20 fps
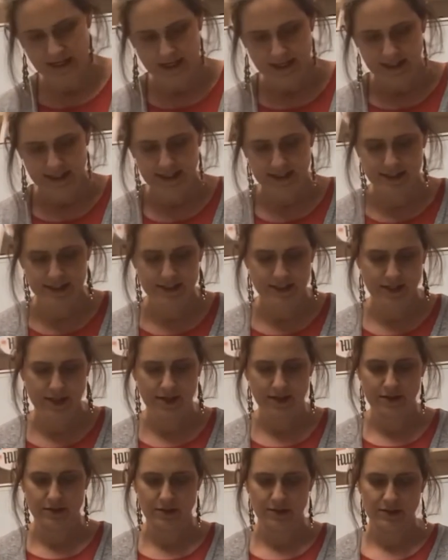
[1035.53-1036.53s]
And
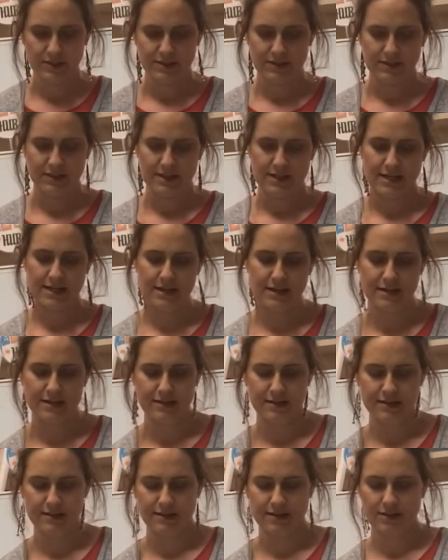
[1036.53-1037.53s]
so then
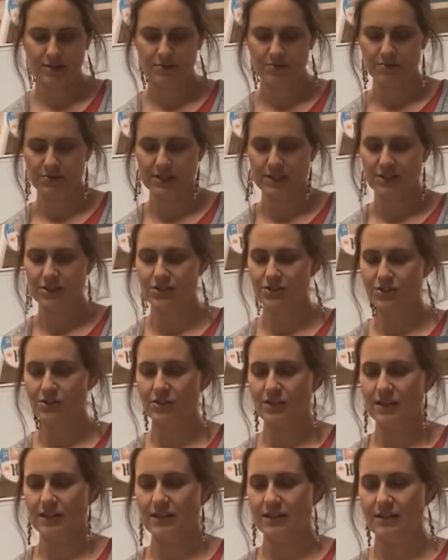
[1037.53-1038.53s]
they're pretty
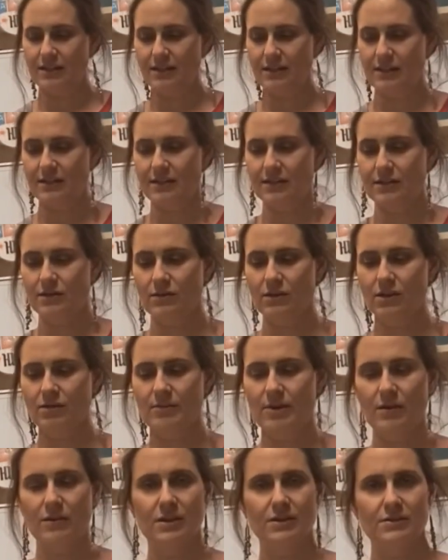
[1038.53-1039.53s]
sturdy and they don't come
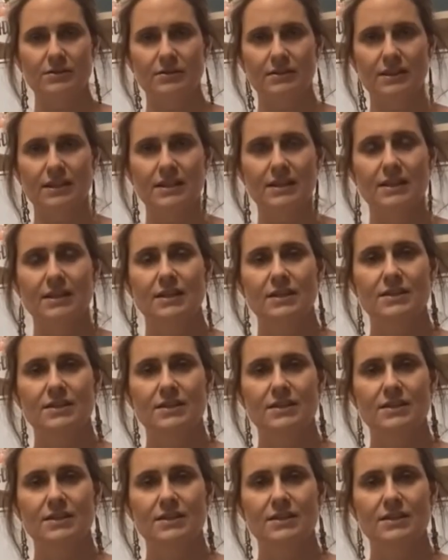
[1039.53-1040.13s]
out easily.